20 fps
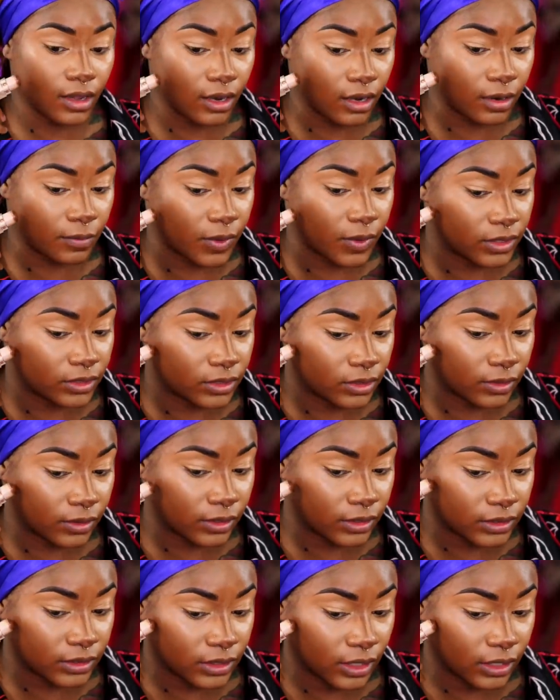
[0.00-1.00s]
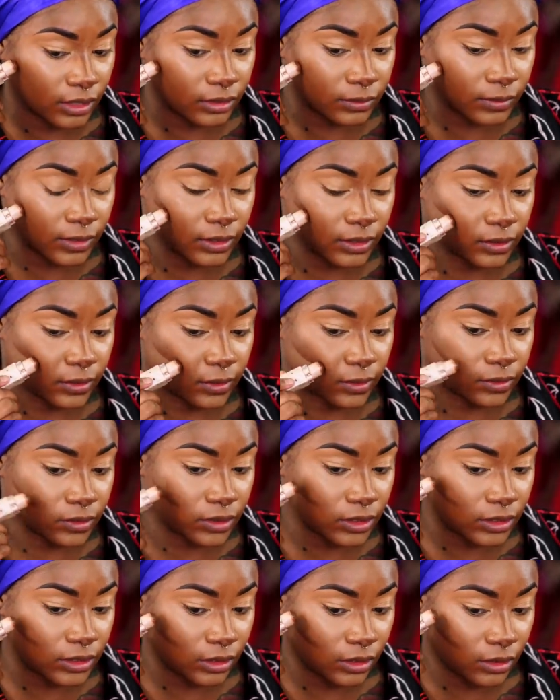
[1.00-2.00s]
and I'm also going to take
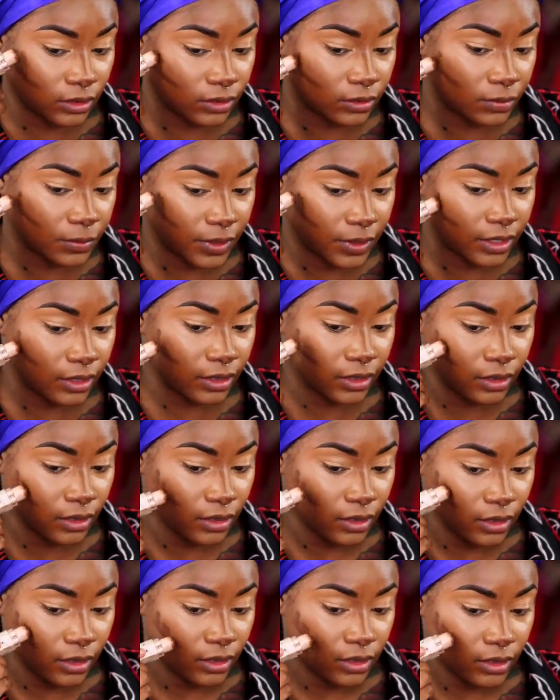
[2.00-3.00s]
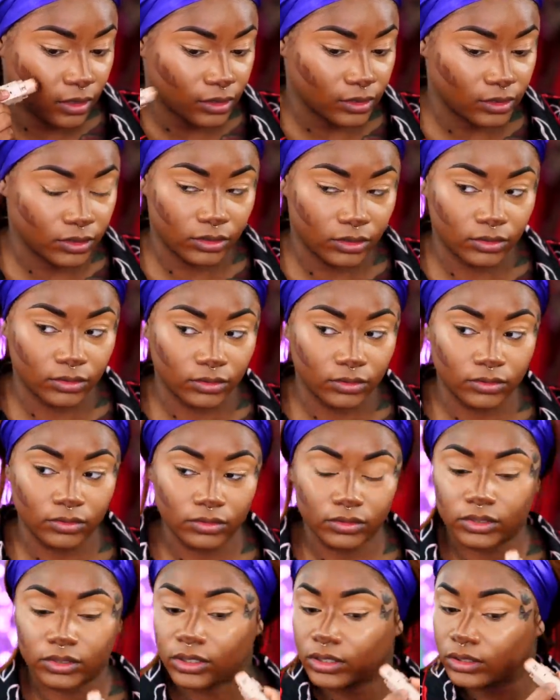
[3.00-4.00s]
Espresso just a little bit
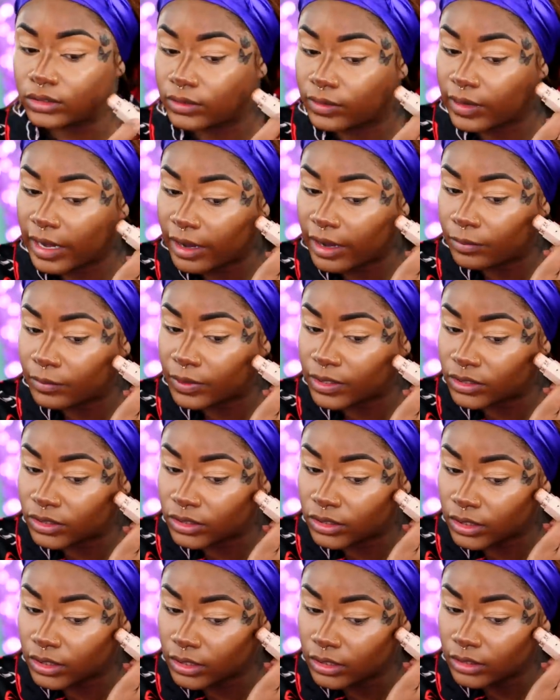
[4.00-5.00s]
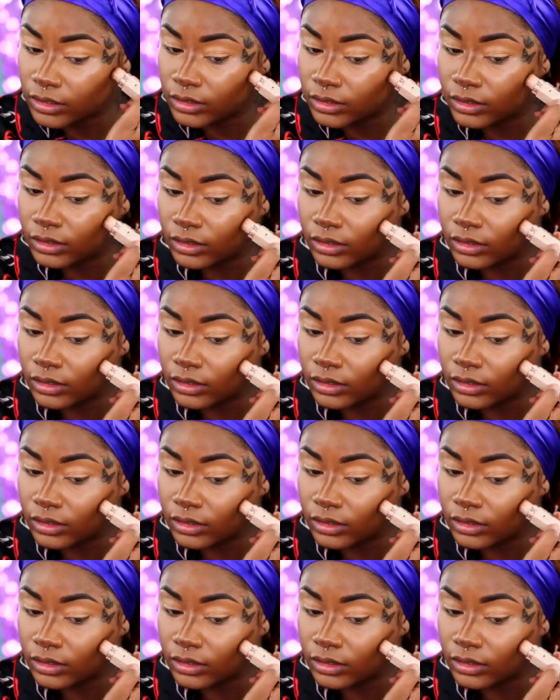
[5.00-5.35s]
to chisel out my cheek.